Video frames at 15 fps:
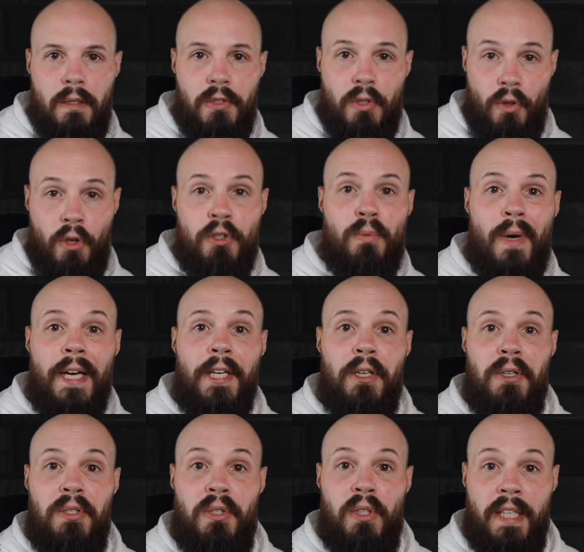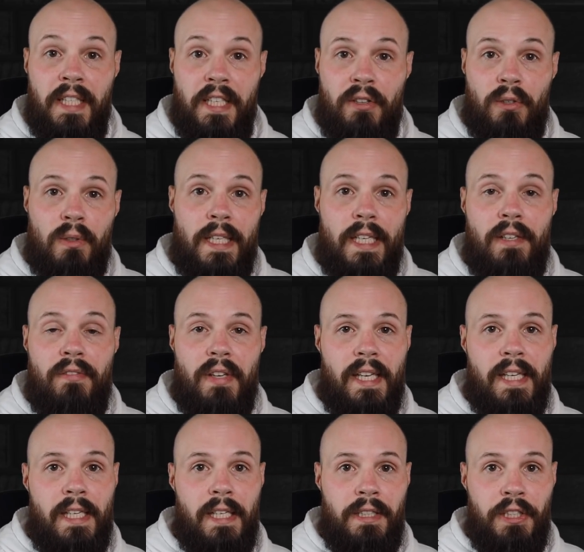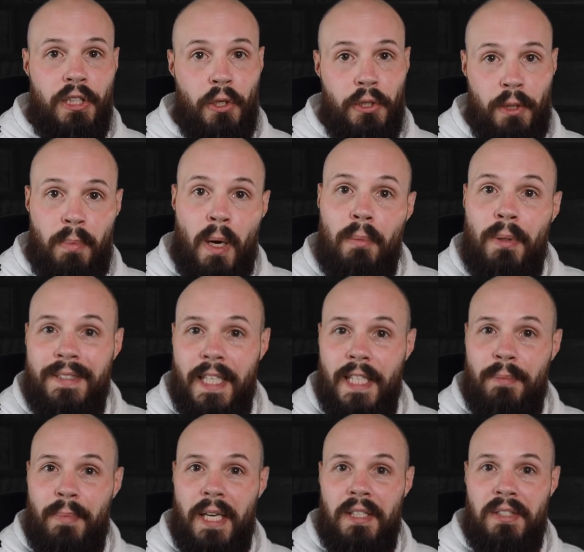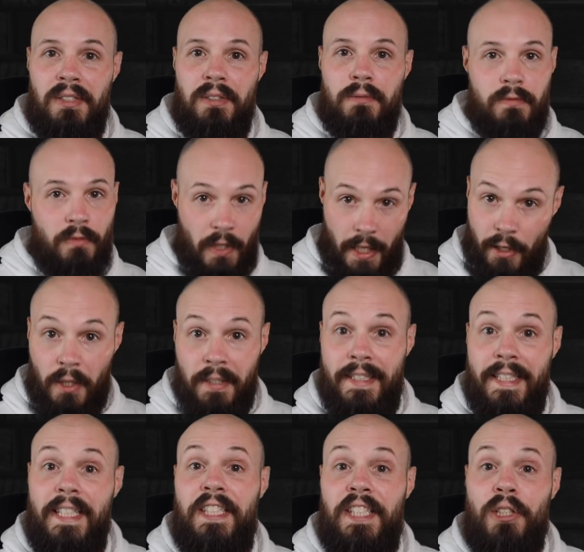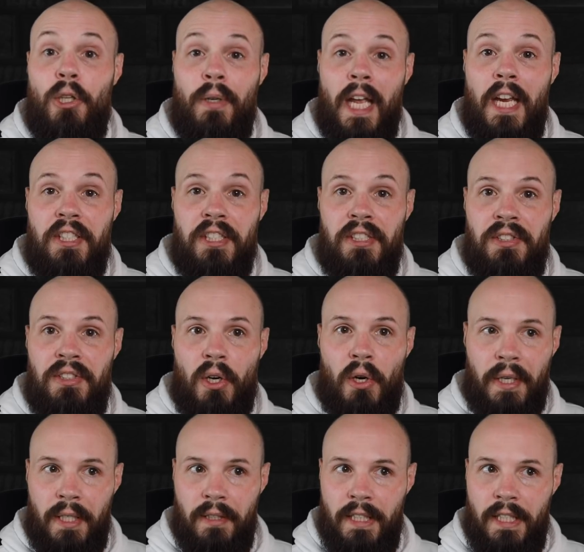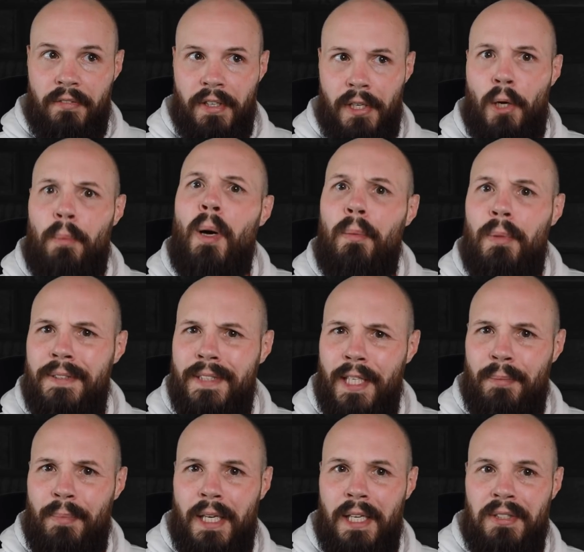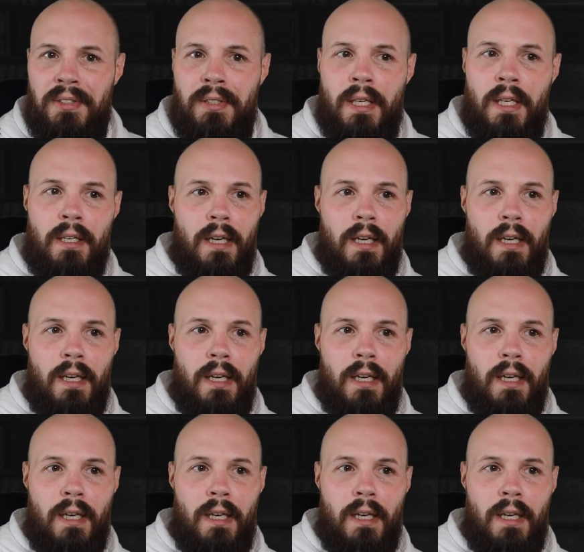So those records can either live in you know your public database, right? Our DDG locations are going to live in our public database.